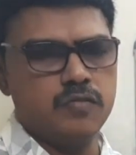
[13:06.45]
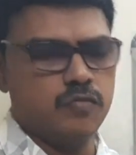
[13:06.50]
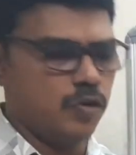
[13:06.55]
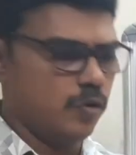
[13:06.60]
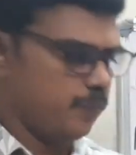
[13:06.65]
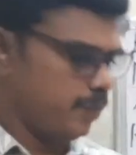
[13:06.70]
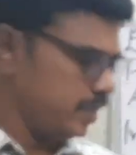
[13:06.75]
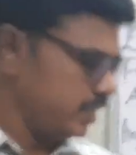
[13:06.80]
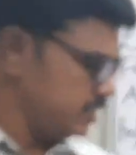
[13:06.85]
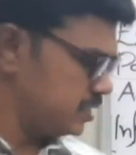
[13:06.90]

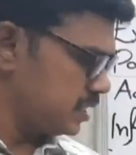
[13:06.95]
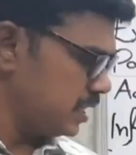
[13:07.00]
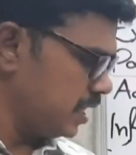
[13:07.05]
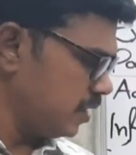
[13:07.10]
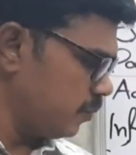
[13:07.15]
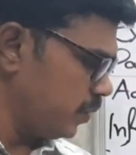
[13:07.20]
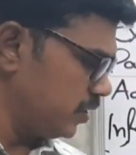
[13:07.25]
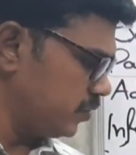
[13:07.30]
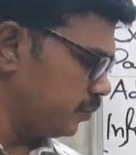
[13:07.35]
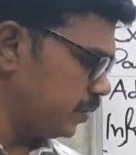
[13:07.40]
Opening
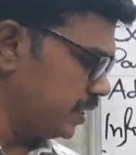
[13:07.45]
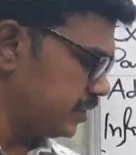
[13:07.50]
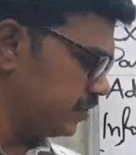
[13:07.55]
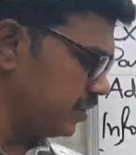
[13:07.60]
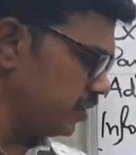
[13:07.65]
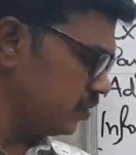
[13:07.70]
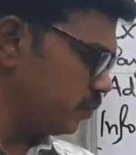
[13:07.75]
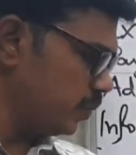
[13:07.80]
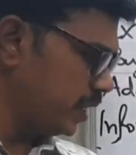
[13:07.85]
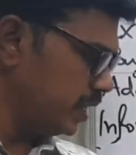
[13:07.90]
stock plus
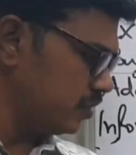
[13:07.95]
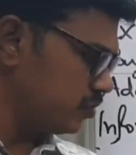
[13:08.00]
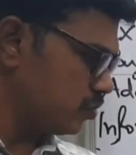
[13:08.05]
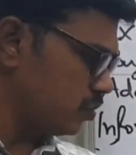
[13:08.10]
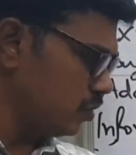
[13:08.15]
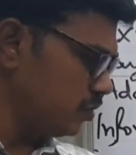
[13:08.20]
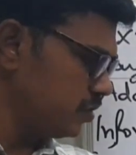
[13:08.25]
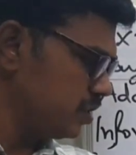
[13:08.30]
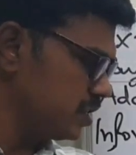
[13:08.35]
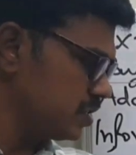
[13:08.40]
purchase minus
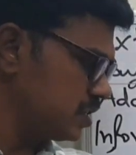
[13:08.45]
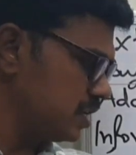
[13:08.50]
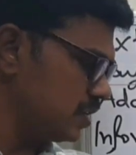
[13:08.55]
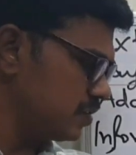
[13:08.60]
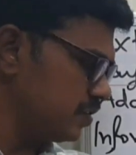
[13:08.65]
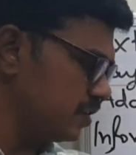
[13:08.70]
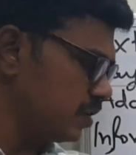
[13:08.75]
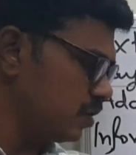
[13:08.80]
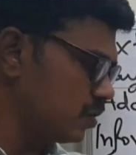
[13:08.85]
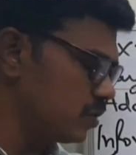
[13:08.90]
closing stock
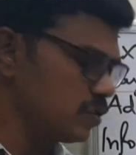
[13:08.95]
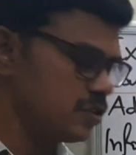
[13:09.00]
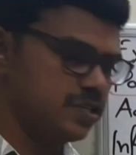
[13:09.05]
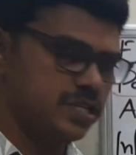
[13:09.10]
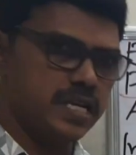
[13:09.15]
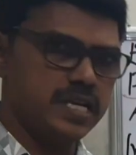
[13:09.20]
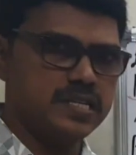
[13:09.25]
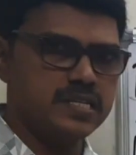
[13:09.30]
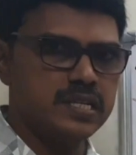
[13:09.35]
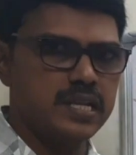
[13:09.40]
is equal to
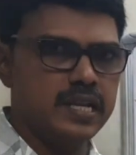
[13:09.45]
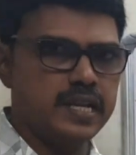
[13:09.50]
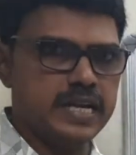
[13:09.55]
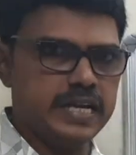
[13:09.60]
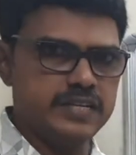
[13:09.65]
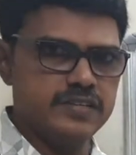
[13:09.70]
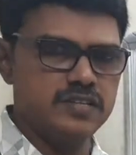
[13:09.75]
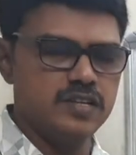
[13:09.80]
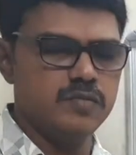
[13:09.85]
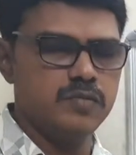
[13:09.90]
stationery
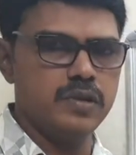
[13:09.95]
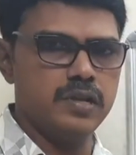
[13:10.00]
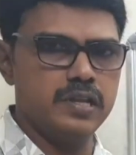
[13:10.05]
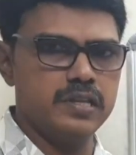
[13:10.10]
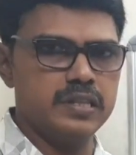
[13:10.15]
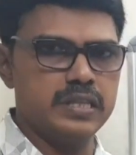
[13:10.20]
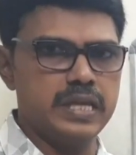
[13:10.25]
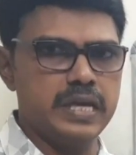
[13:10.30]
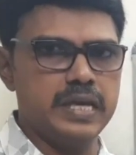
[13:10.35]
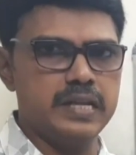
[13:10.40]
consumed
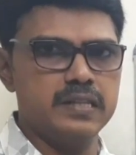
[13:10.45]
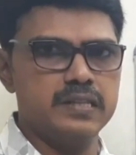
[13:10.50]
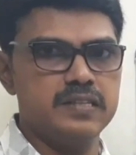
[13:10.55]
during the year.